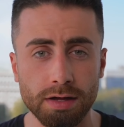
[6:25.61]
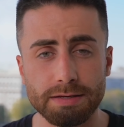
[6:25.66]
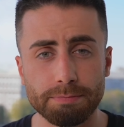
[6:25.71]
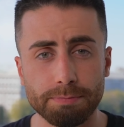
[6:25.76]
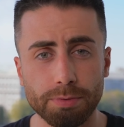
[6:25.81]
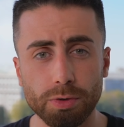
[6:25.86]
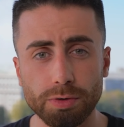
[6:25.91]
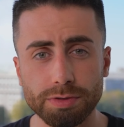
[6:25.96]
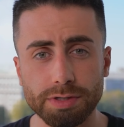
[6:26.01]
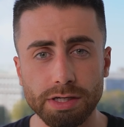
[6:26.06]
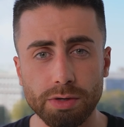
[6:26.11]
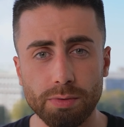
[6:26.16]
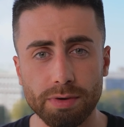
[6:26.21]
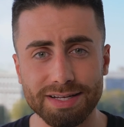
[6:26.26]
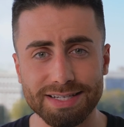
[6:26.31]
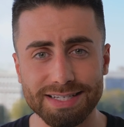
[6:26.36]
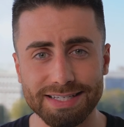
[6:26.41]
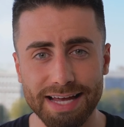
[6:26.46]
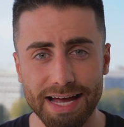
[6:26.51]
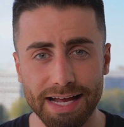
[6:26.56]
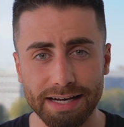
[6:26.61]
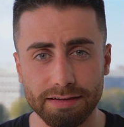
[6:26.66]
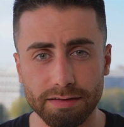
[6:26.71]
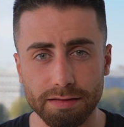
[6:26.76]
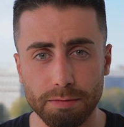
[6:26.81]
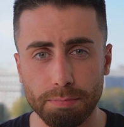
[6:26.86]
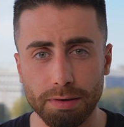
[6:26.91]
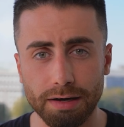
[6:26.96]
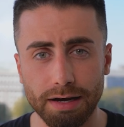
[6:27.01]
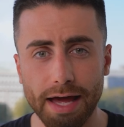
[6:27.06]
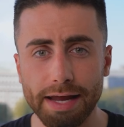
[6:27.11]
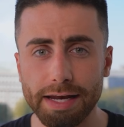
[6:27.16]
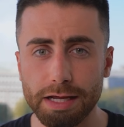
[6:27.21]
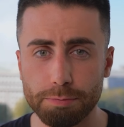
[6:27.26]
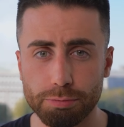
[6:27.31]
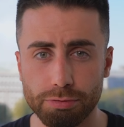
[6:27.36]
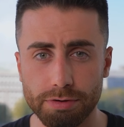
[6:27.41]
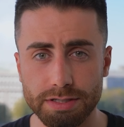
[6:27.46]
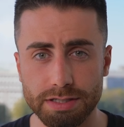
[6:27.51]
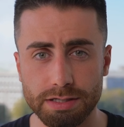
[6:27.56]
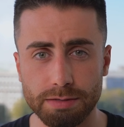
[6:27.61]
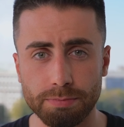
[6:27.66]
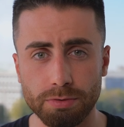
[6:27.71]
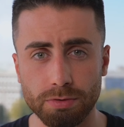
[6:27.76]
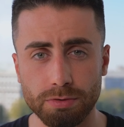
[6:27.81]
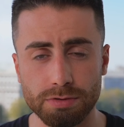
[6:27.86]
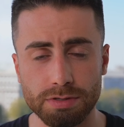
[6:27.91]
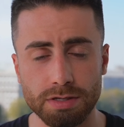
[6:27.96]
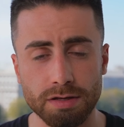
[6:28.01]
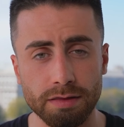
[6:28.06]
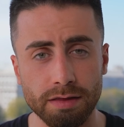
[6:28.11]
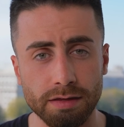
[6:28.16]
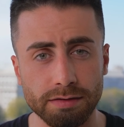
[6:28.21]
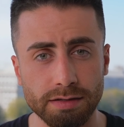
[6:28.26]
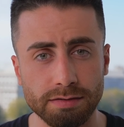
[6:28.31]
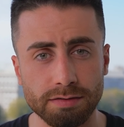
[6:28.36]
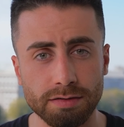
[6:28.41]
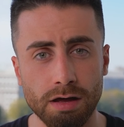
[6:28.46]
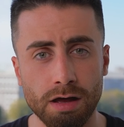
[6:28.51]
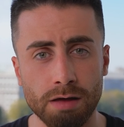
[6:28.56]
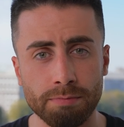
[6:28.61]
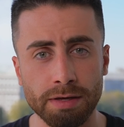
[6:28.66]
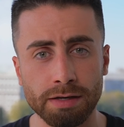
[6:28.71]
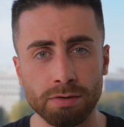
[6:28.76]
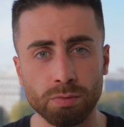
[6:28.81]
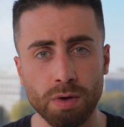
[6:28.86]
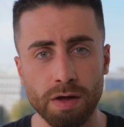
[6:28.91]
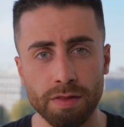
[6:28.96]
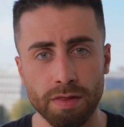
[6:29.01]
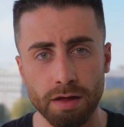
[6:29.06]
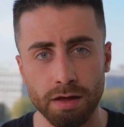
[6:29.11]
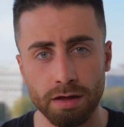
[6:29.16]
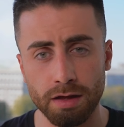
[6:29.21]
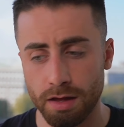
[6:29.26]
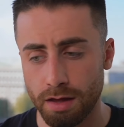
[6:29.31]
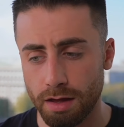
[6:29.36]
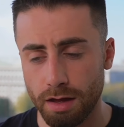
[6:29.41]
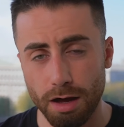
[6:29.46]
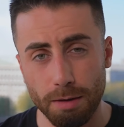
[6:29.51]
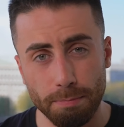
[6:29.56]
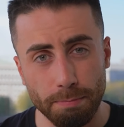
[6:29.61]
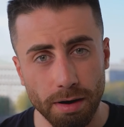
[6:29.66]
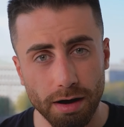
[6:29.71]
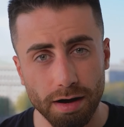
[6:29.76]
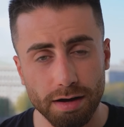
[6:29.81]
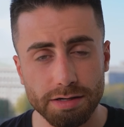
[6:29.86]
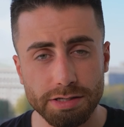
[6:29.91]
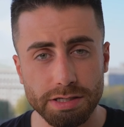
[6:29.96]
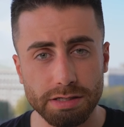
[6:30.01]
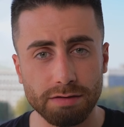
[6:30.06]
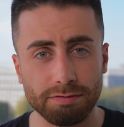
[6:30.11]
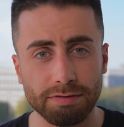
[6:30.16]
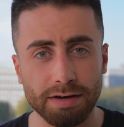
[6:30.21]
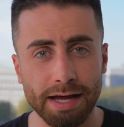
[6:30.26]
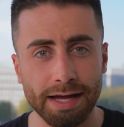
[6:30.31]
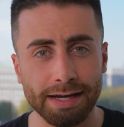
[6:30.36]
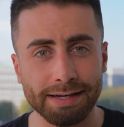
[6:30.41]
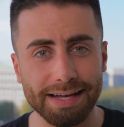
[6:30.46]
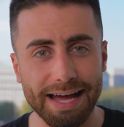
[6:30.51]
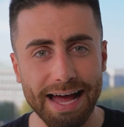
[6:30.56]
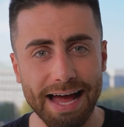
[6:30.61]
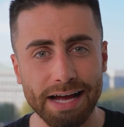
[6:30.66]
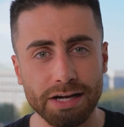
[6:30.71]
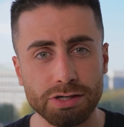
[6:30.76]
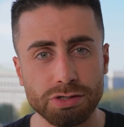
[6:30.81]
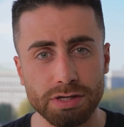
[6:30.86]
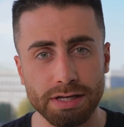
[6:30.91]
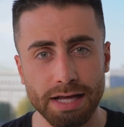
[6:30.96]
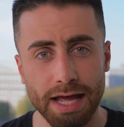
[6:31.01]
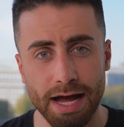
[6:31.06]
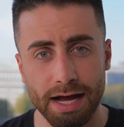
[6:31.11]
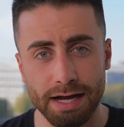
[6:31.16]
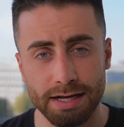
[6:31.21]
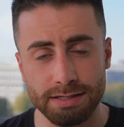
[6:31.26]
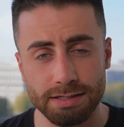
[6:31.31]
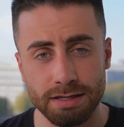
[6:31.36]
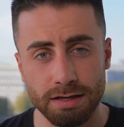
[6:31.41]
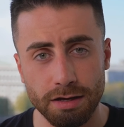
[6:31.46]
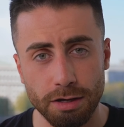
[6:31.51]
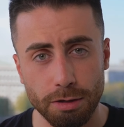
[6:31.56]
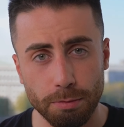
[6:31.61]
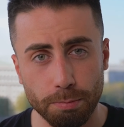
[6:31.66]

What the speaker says: it's important you understand the planning principles that determine whether a parcel of land actually has